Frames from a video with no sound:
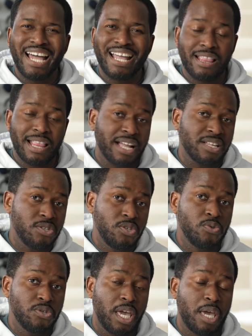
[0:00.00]
I like to
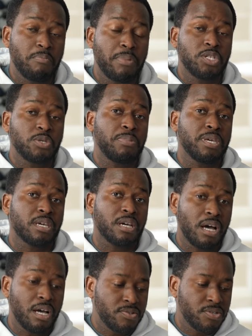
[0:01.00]
use GameBench
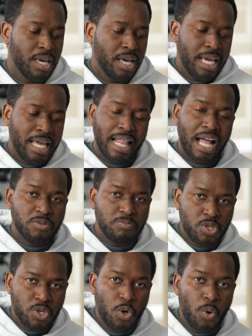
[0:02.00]
because it allows
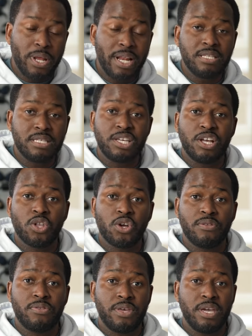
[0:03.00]
me to go in and see a
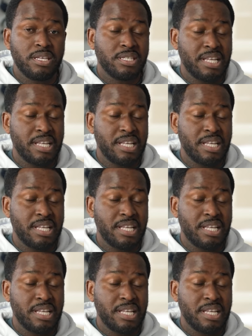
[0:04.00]
lot of things.